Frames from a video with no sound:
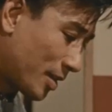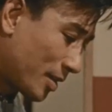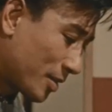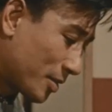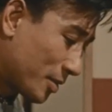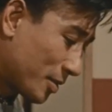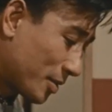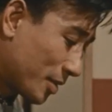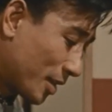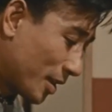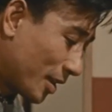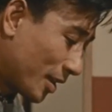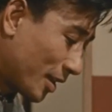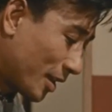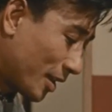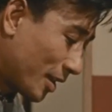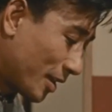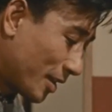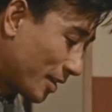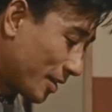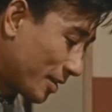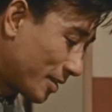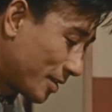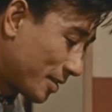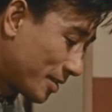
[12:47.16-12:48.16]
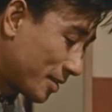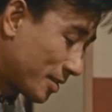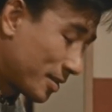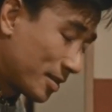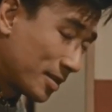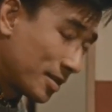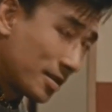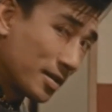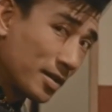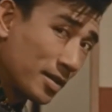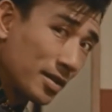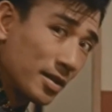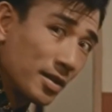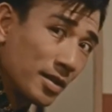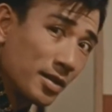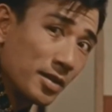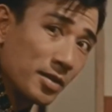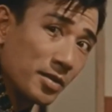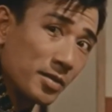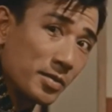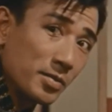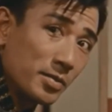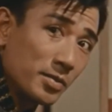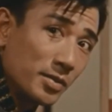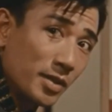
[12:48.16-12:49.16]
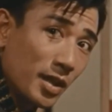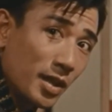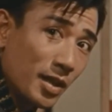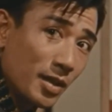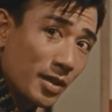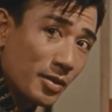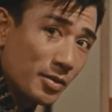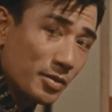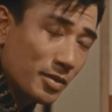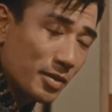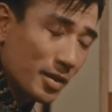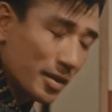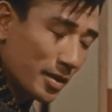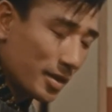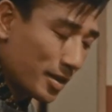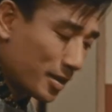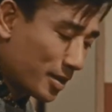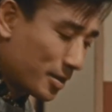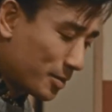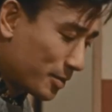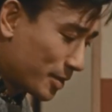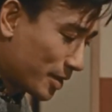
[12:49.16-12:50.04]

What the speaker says: in this where he says,